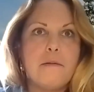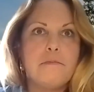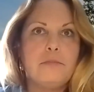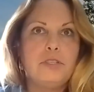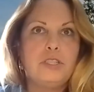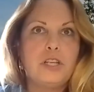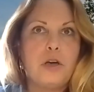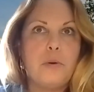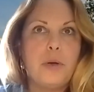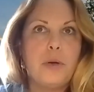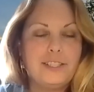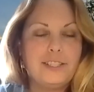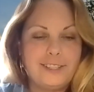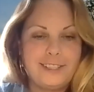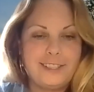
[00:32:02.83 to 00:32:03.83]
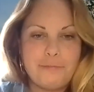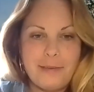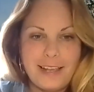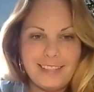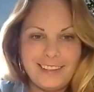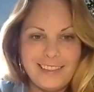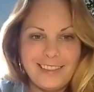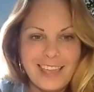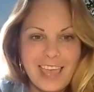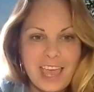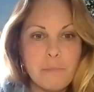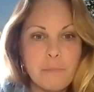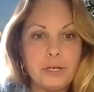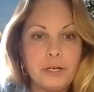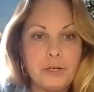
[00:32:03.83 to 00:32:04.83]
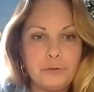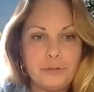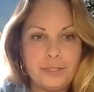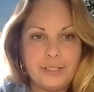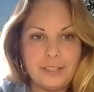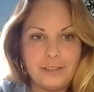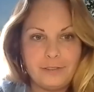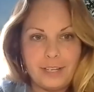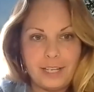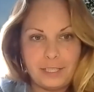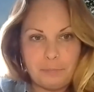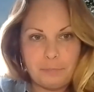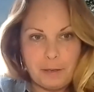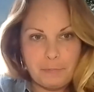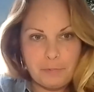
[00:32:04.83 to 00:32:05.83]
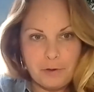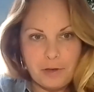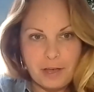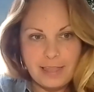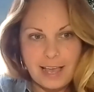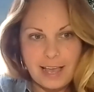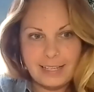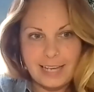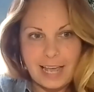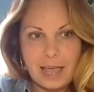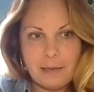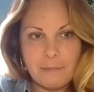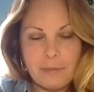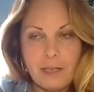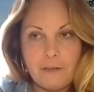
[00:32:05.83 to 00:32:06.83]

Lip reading: So it just depends on the camp and who still needs people at that time.